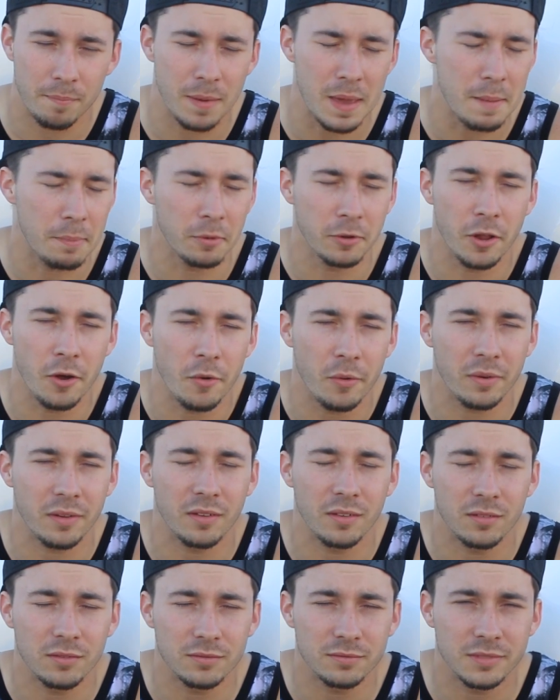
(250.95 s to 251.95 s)
People don't
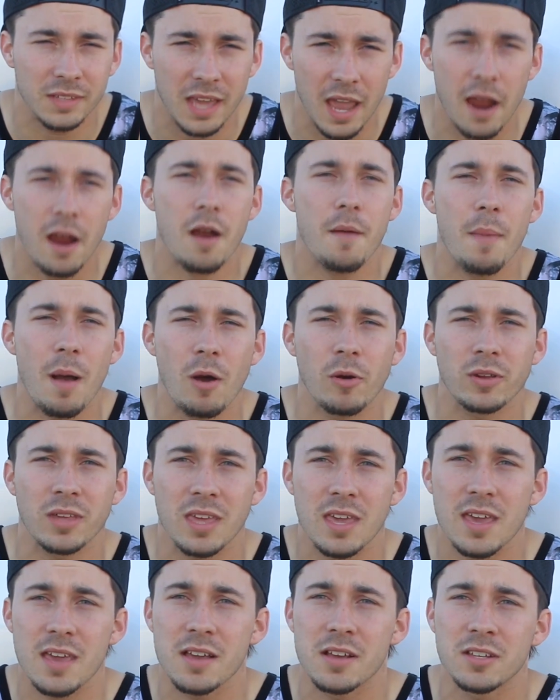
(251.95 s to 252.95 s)
care about
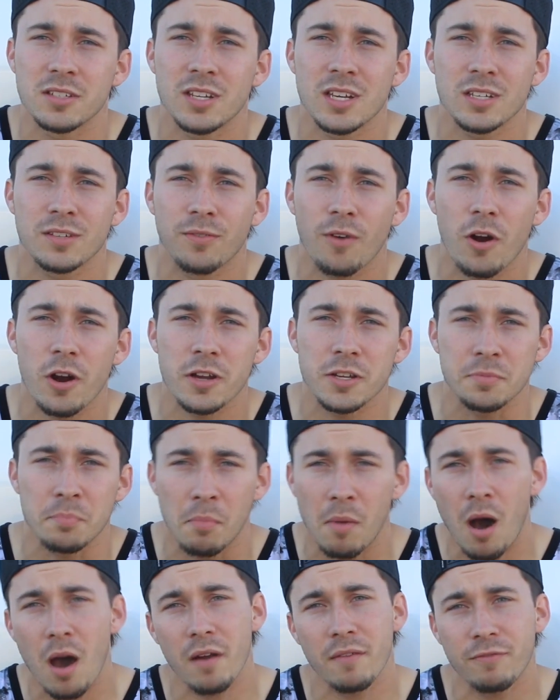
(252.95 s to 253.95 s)
Kias as far as
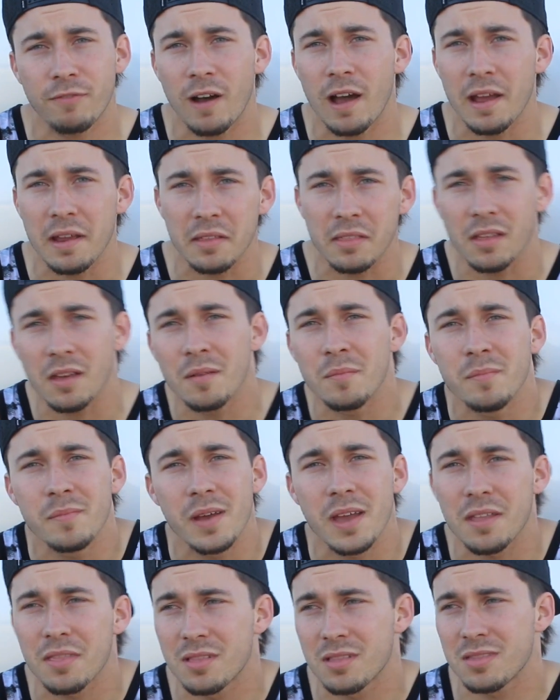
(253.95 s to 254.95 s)
modifying
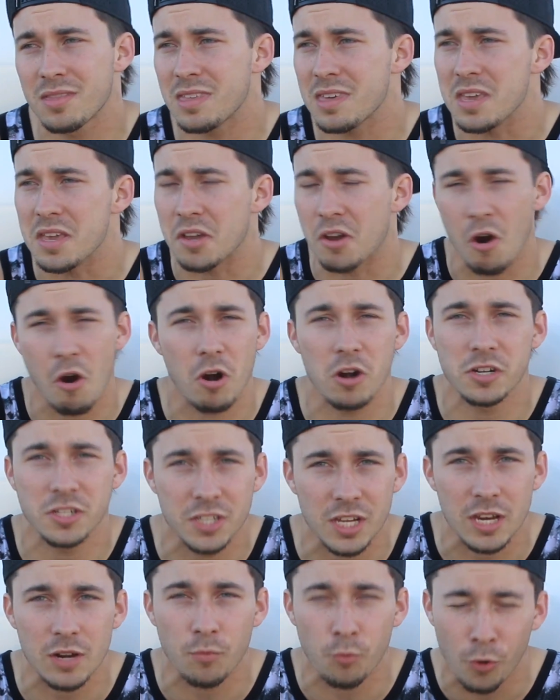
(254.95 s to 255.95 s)
the car
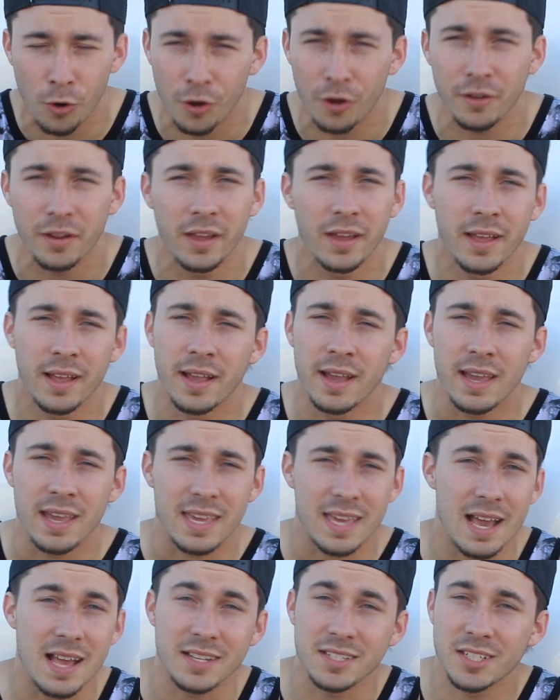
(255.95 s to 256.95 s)
scene world.
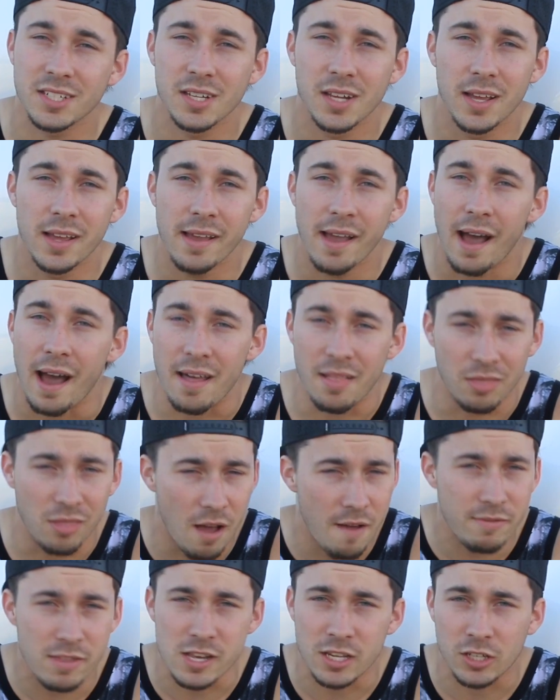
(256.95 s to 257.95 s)
Yes, I
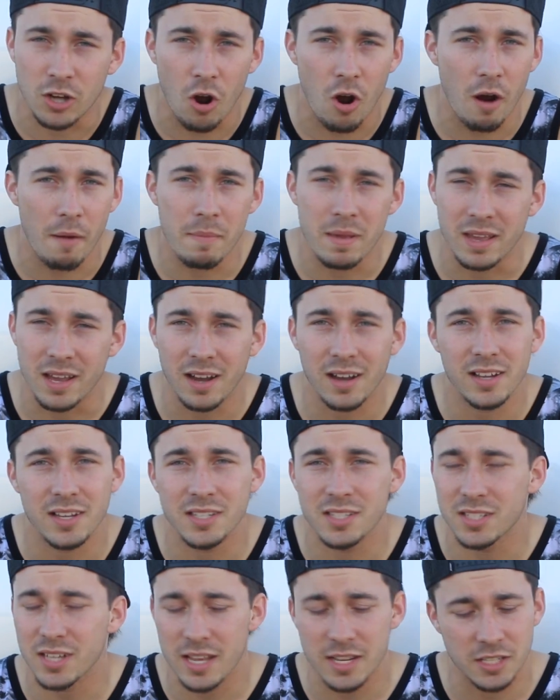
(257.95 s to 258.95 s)
love this car
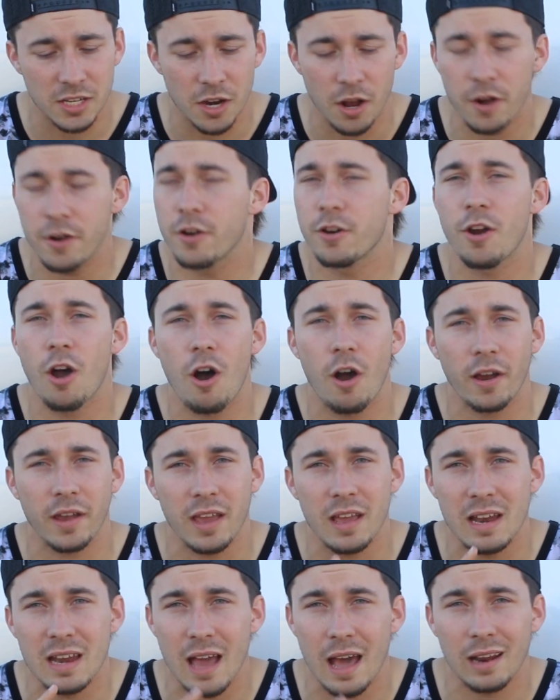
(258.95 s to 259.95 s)
because it's an underdog
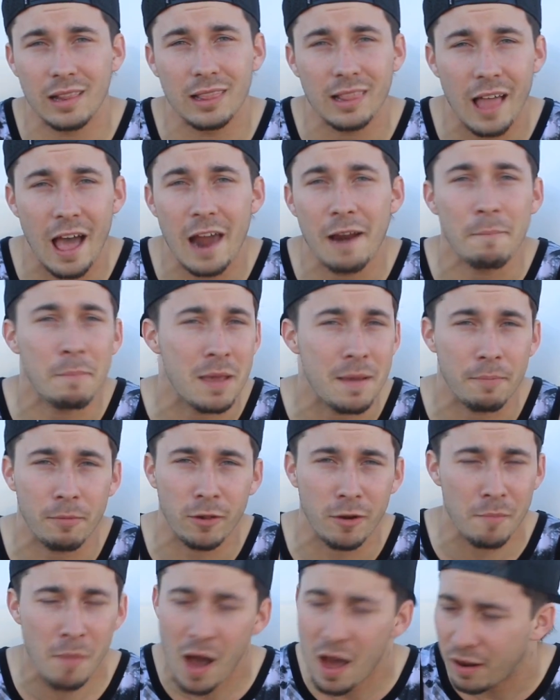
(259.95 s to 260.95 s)
and not a lot of
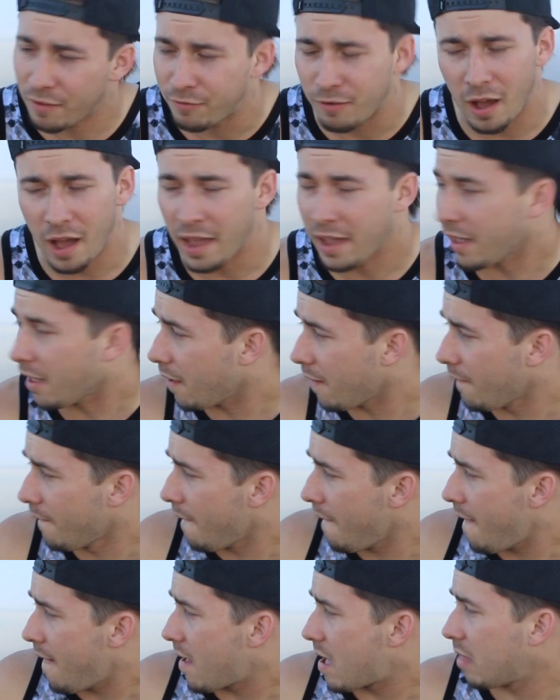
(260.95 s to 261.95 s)
people are modifying
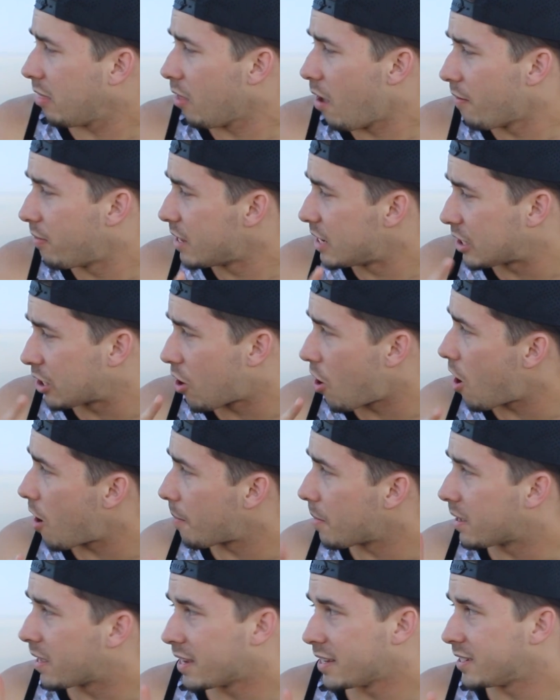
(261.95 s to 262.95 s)
it. I love this
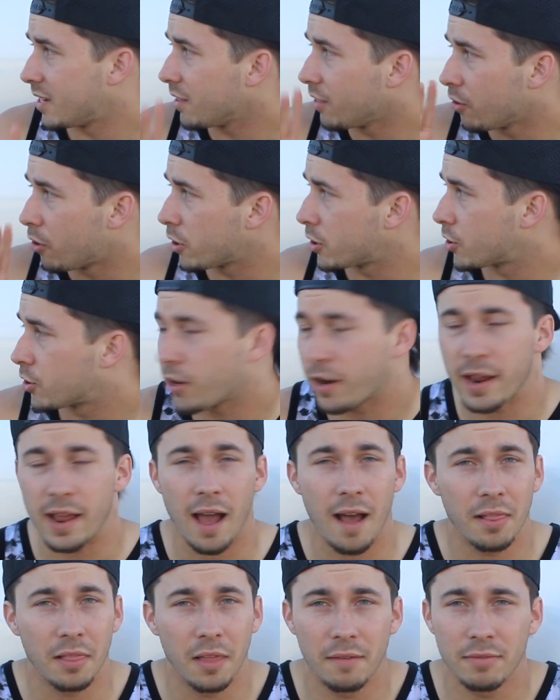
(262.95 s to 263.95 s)
car because it looks
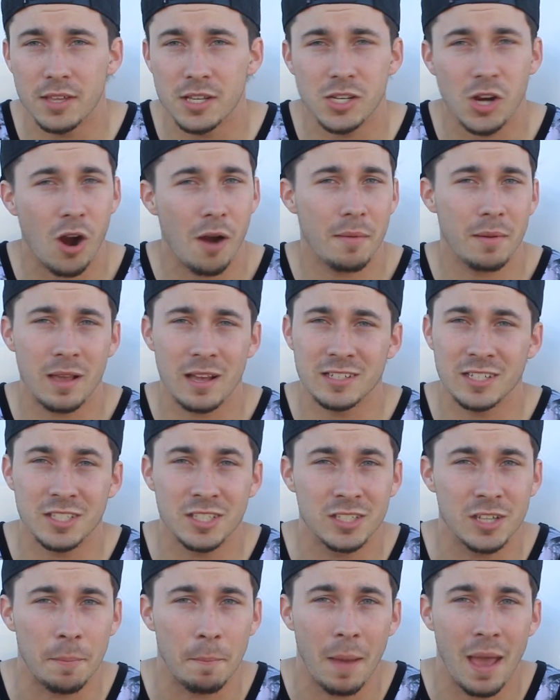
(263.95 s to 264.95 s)
great. I love this car because
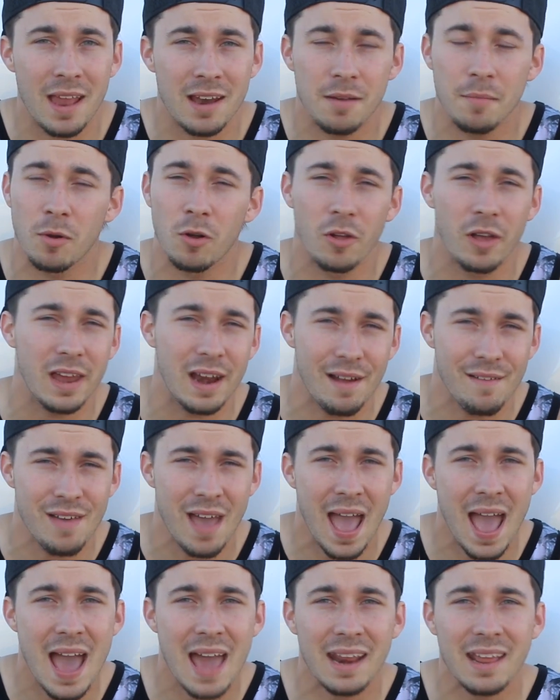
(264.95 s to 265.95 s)
it's dependable, and I've
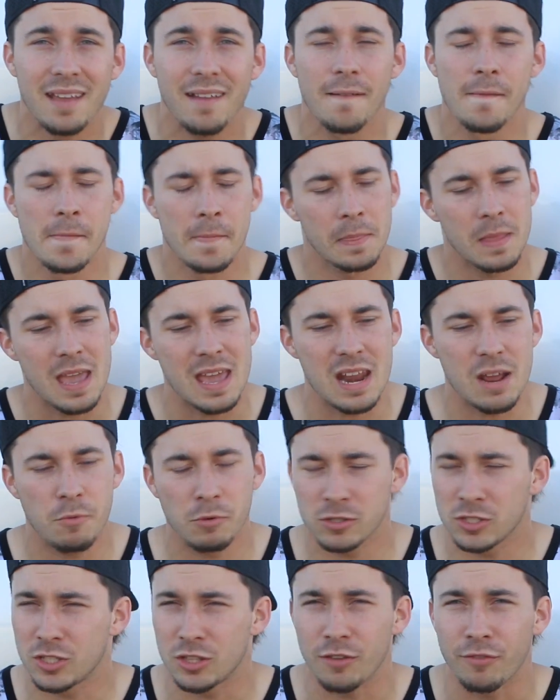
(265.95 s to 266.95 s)
had it, and it
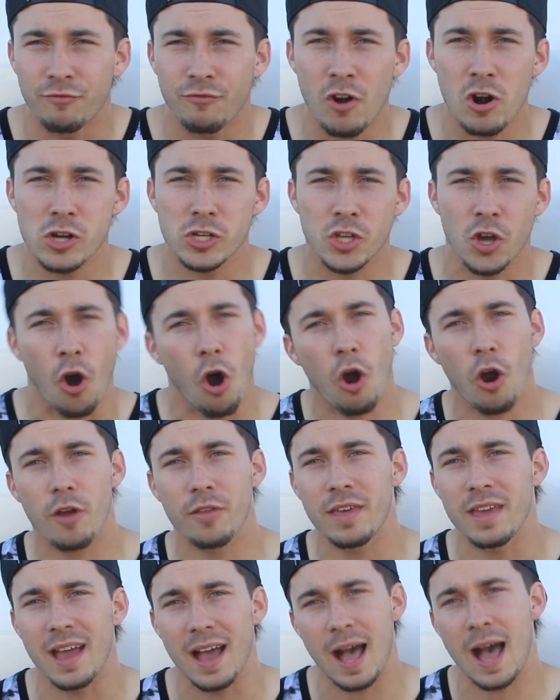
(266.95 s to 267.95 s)
was the first
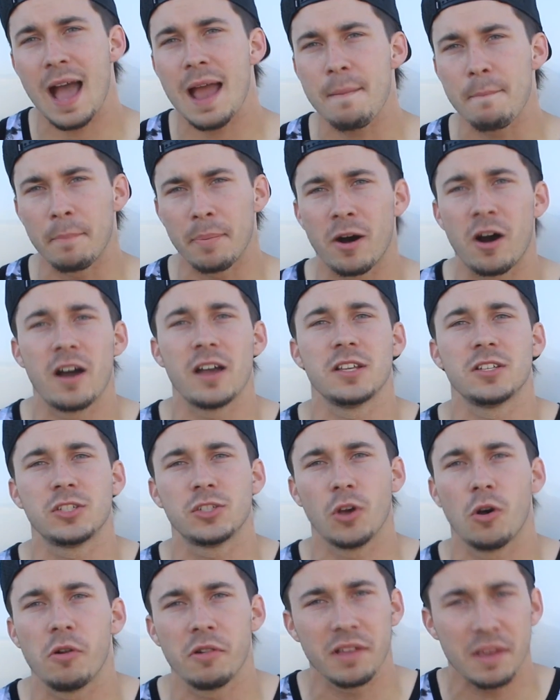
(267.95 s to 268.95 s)
car that I bought
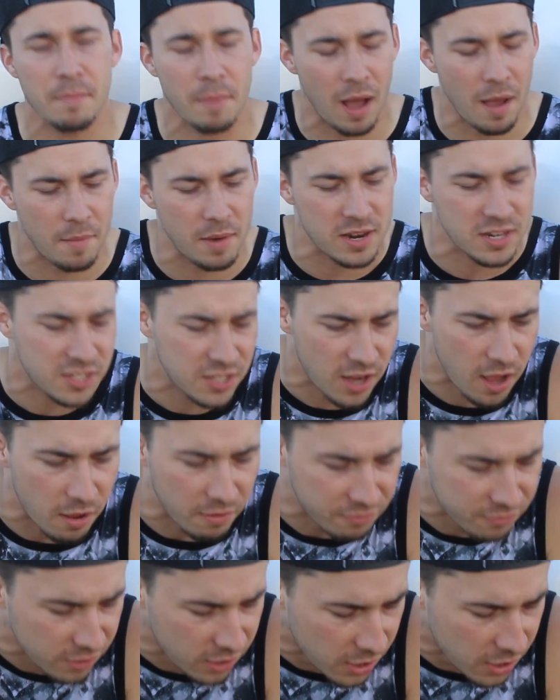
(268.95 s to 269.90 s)
solely by myself.